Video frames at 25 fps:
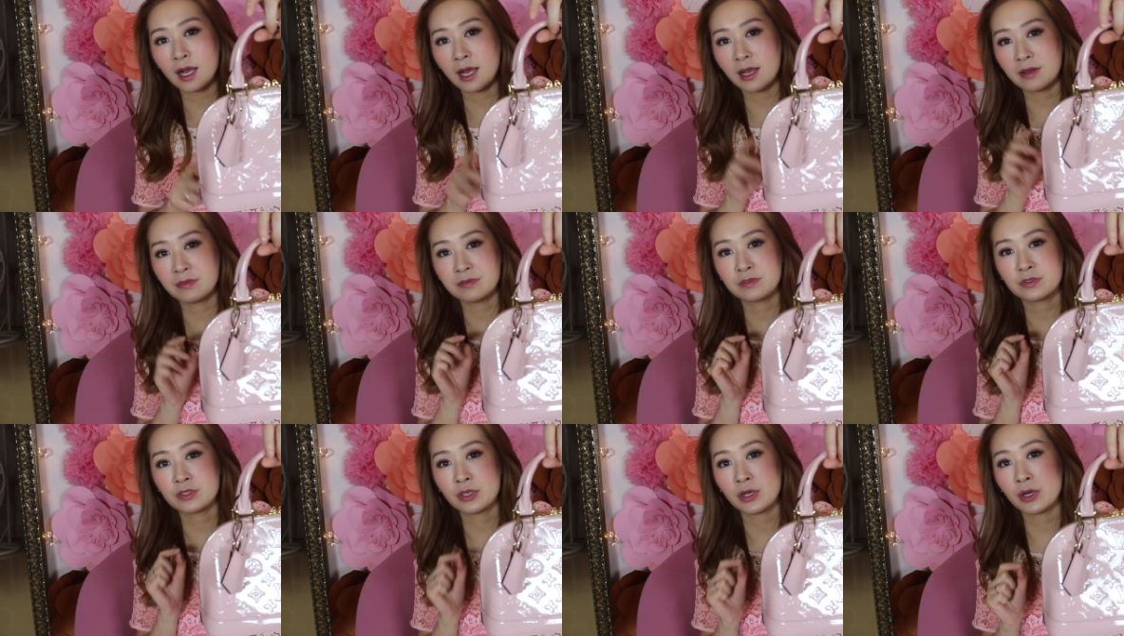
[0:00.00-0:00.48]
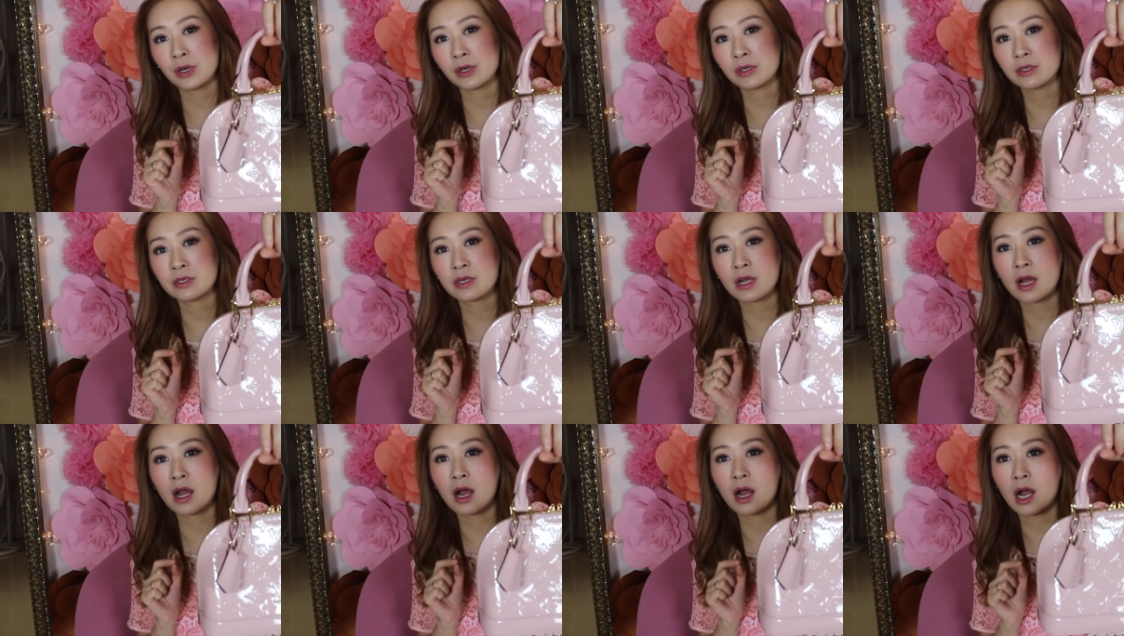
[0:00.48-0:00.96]
I've
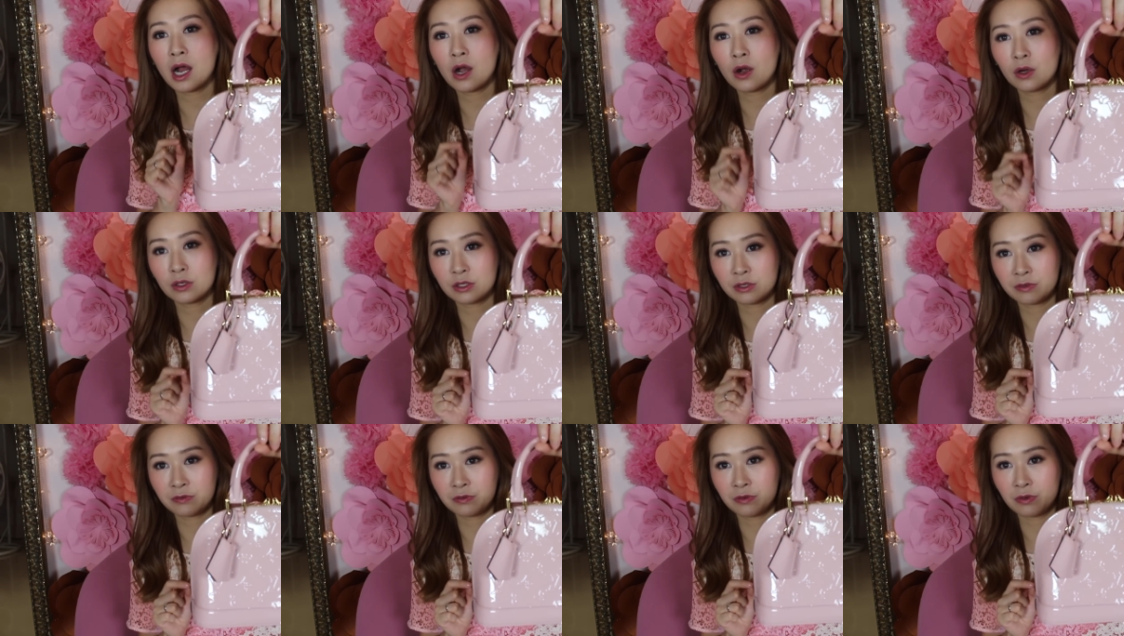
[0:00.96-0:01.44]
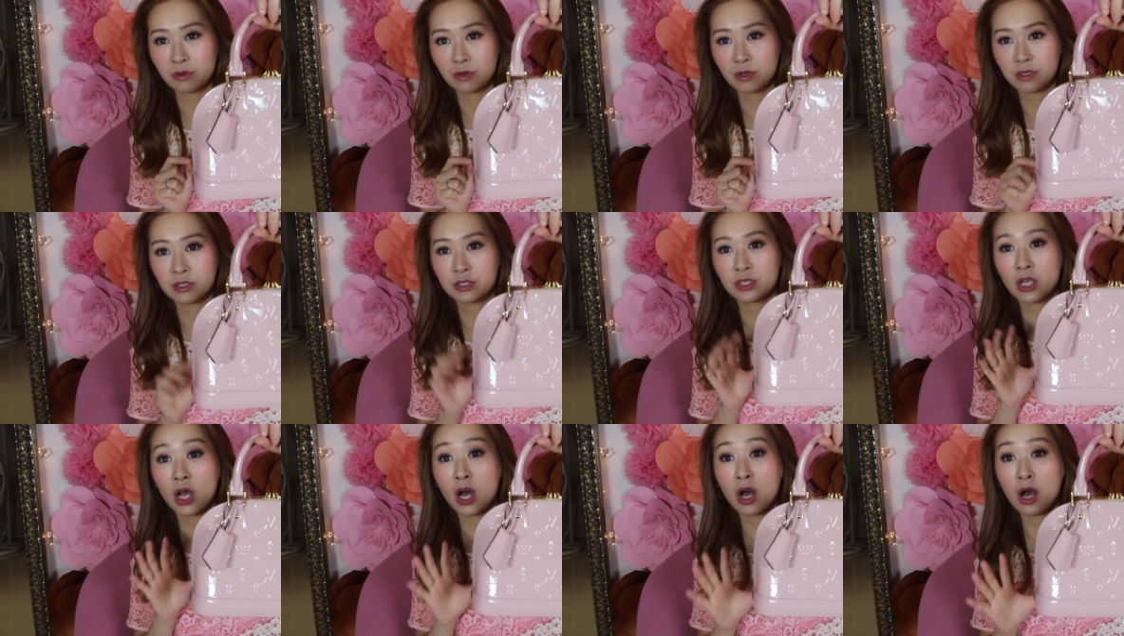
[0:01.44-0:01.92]
turned the
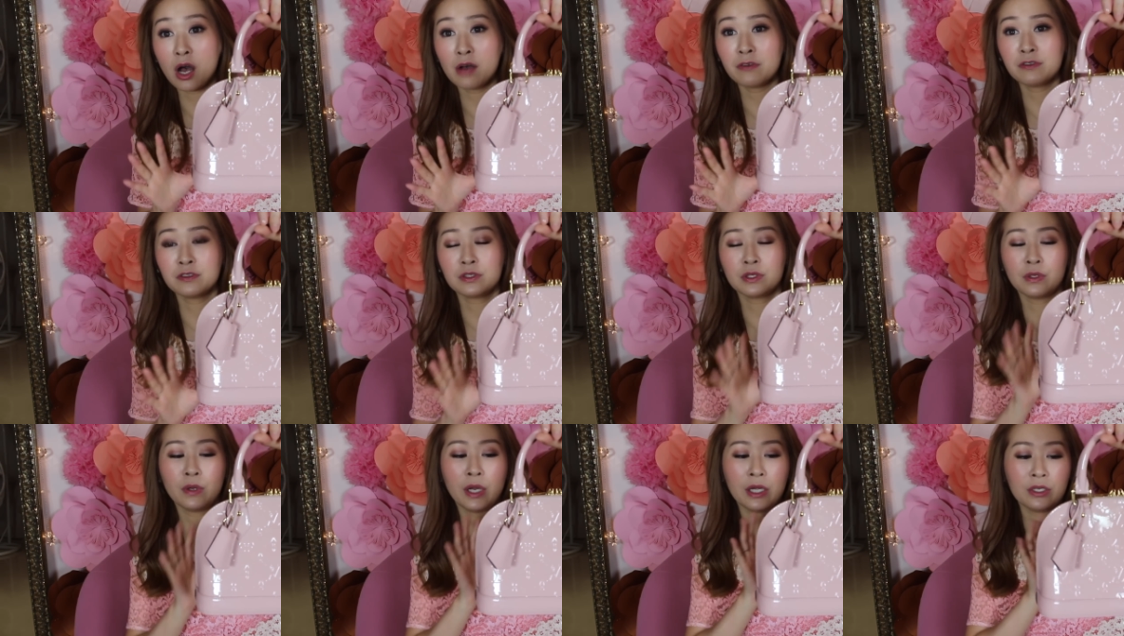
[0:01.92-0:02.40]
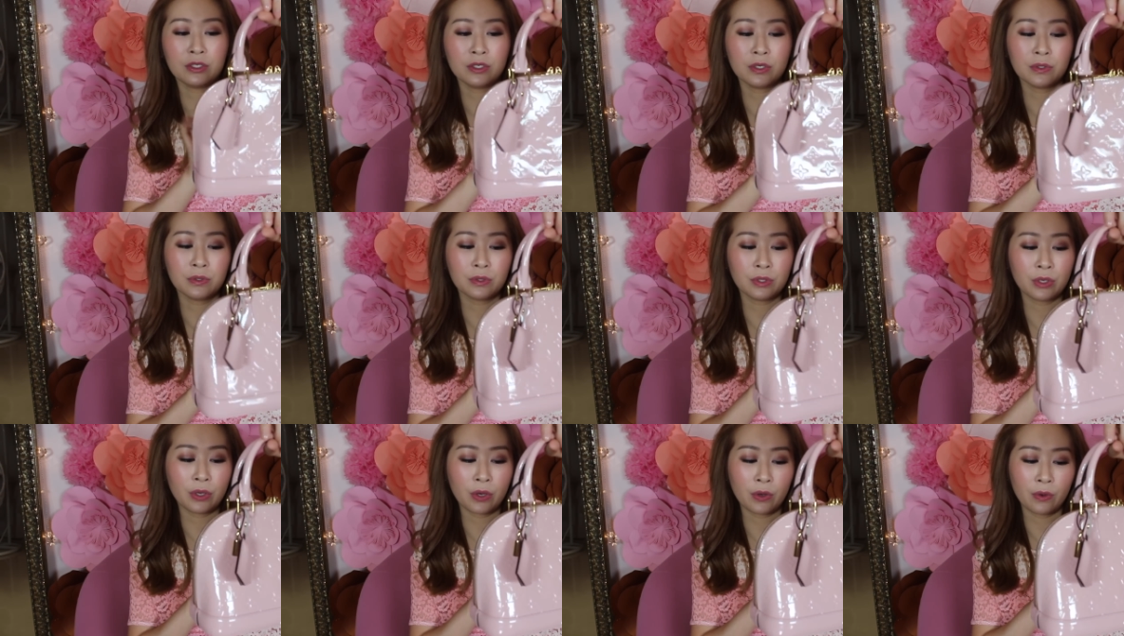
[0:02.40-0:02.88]
autofocus off so I
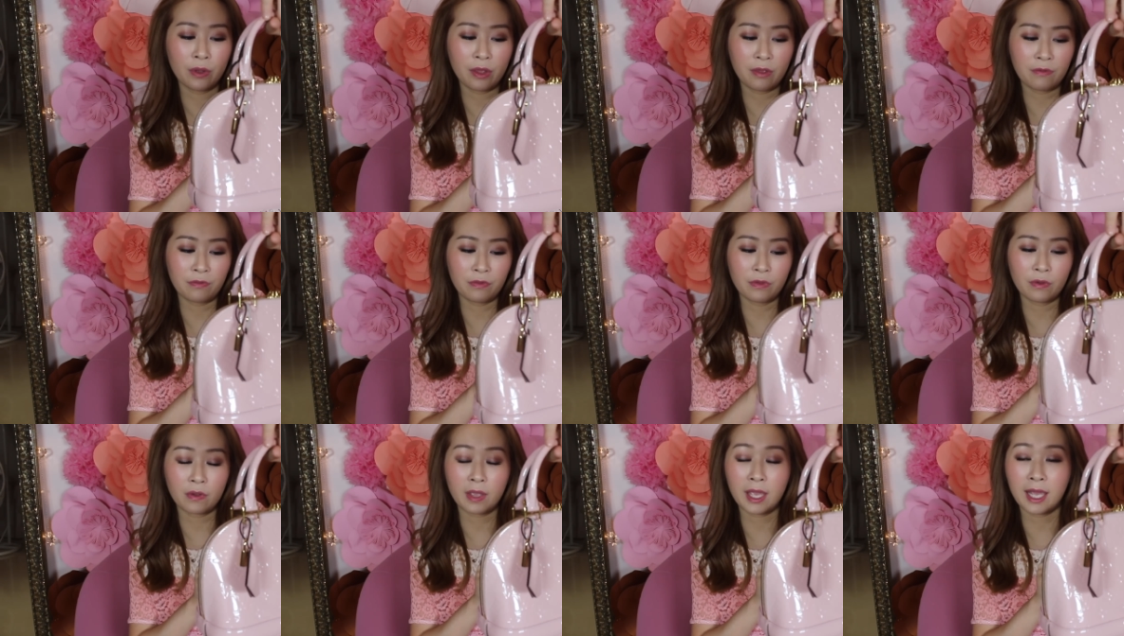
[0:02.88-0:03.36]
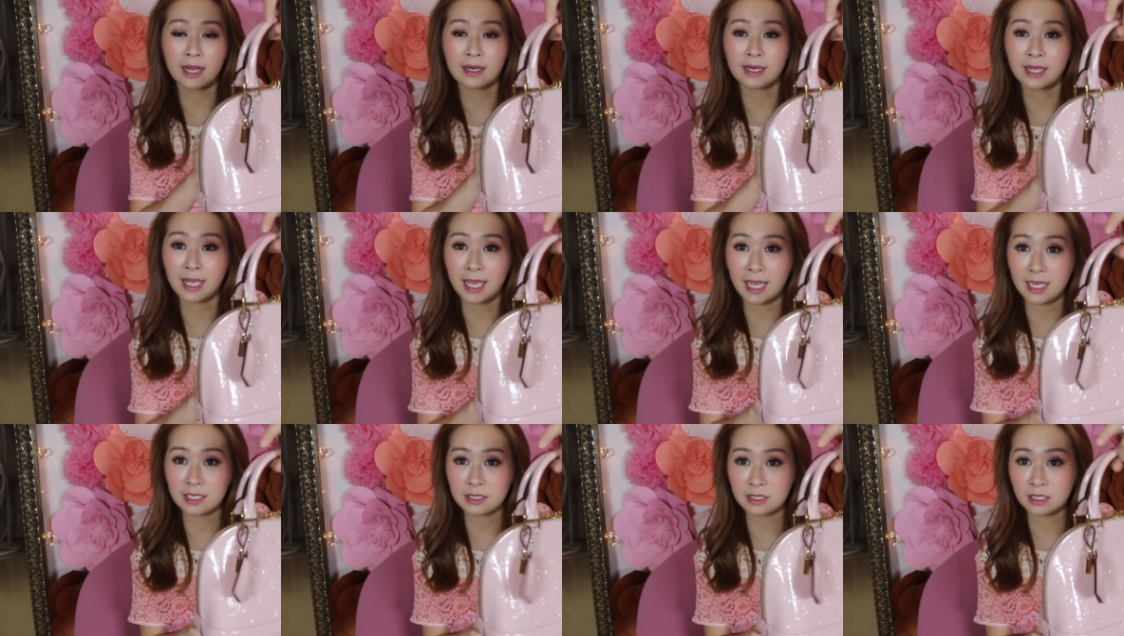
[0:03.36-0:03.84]
don't know if you
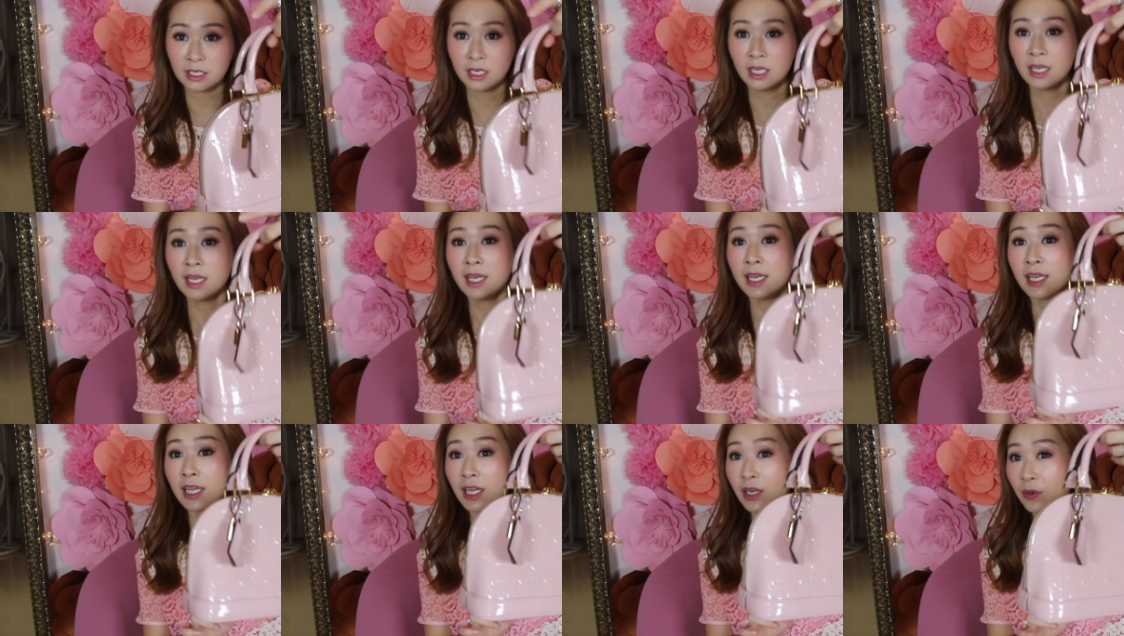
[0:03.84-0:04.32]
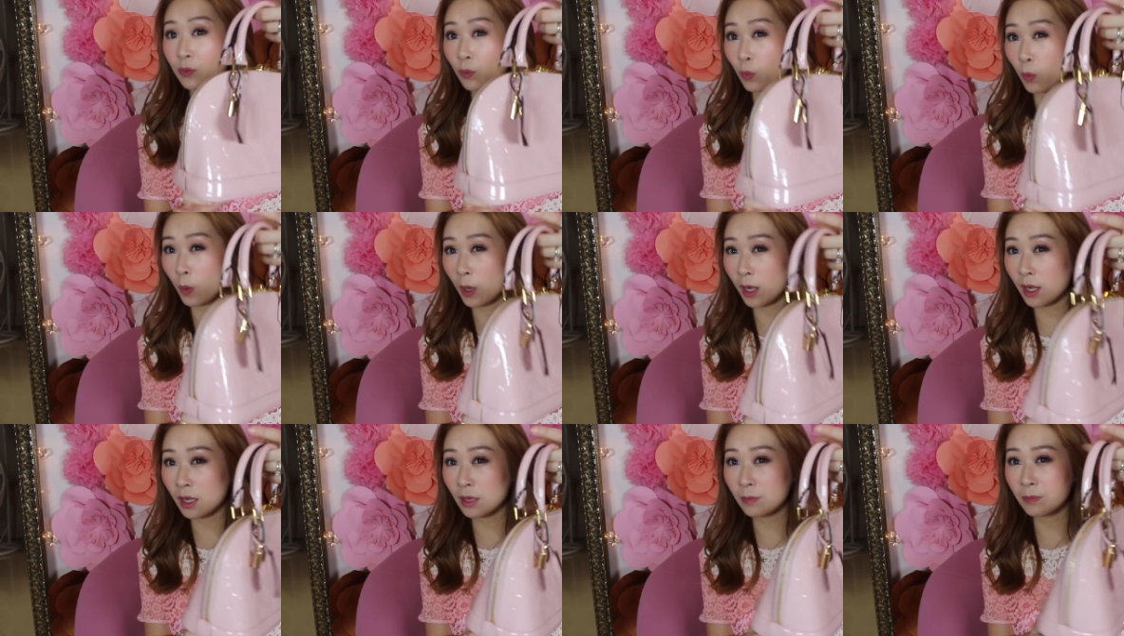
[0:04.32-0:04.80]
can catch it
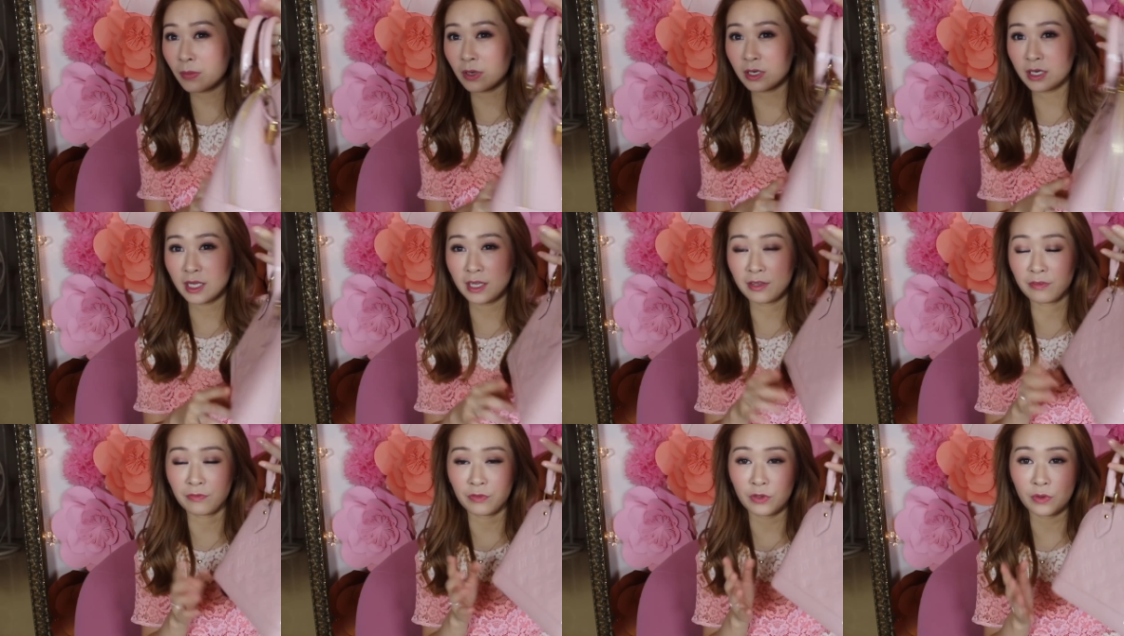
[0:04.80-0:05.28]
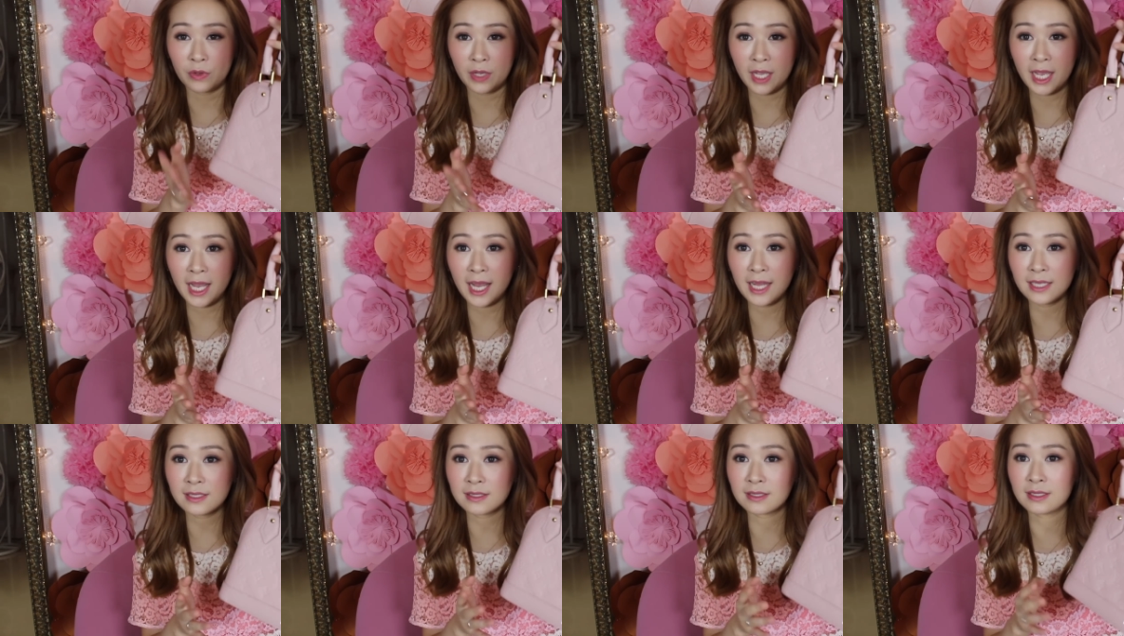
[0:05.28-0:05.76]
well, but if you
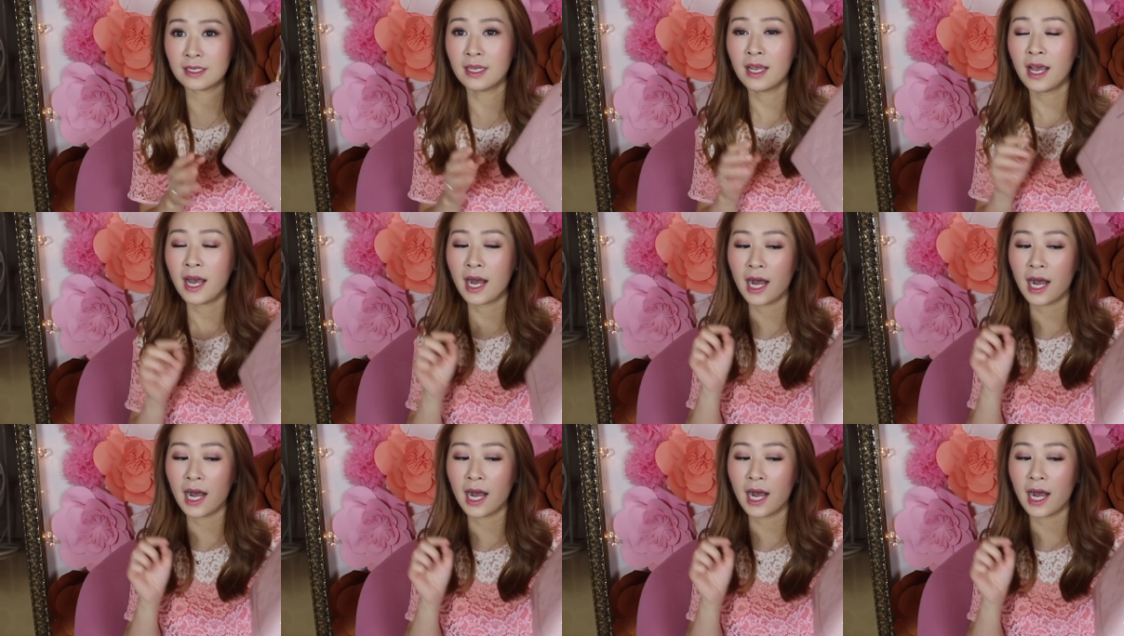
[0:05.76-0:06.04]
can't,